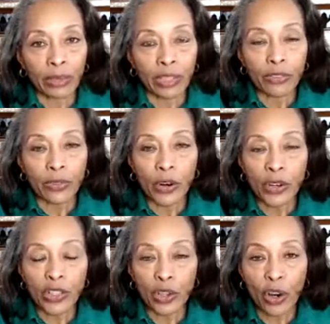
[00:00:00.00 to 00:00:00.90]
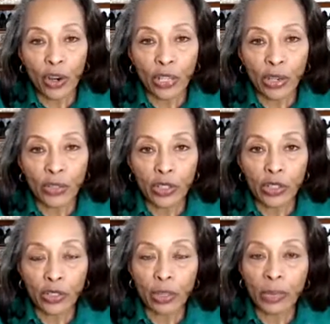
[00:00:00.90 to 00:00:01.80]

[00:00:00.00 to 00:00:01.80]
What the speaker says: as far as your heart health is concerned,